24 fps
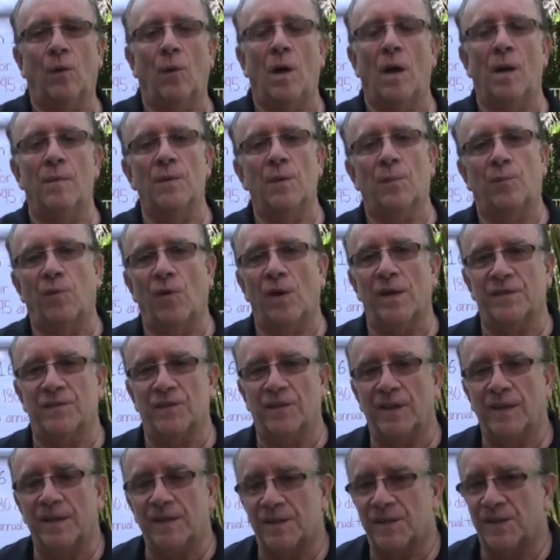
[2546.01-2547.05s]
I'm the
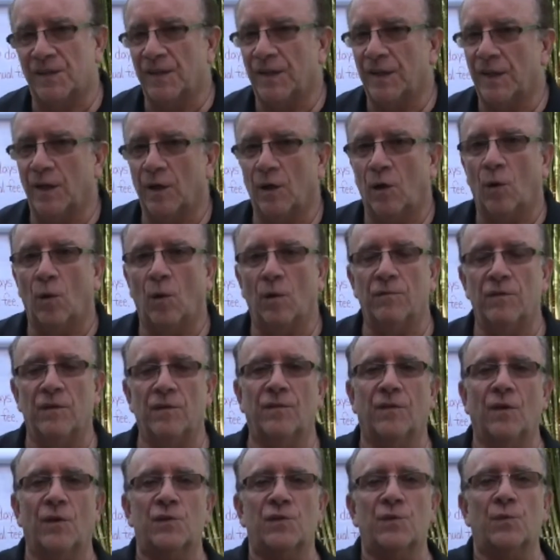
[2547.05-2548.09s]
president and CEO of the
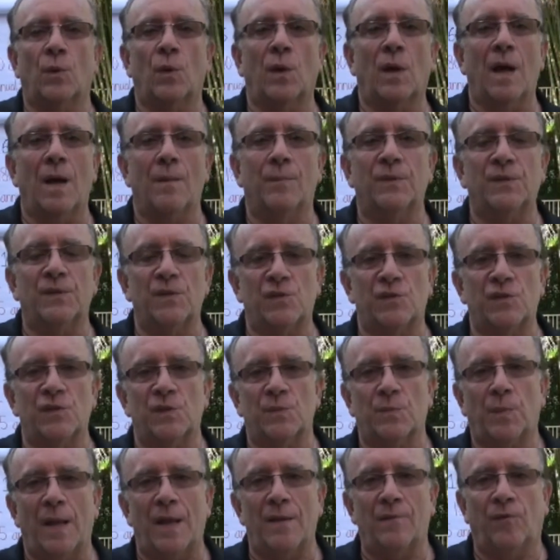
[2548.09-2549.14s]
Virtual Competitions
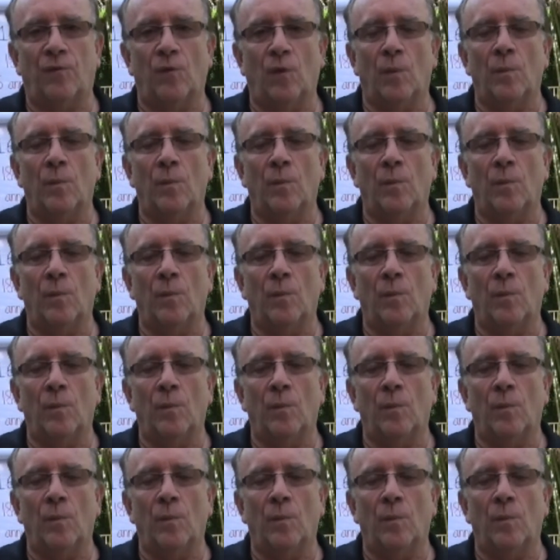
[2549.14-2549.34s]
Platform.